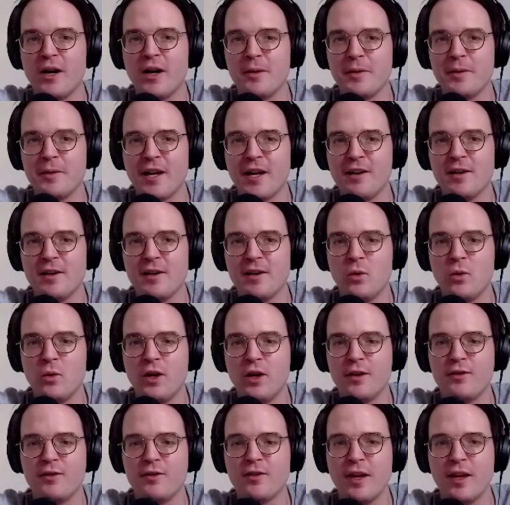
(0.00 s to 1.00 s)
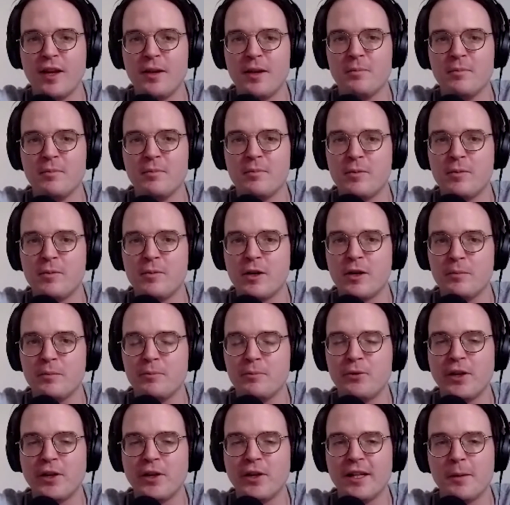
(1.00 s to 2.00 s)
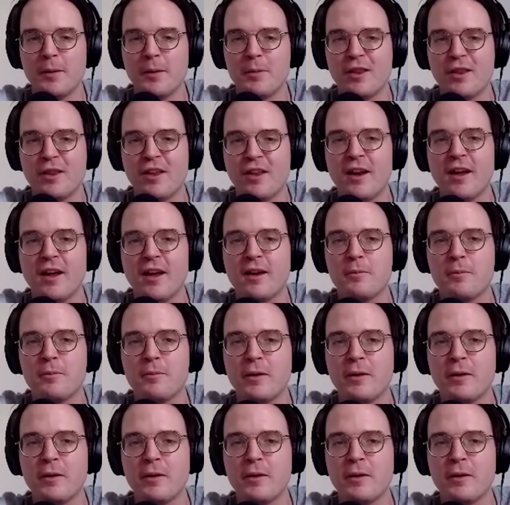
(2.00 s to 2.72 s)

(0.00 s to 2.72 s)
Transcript: but I didn't want to seem completely pathetic.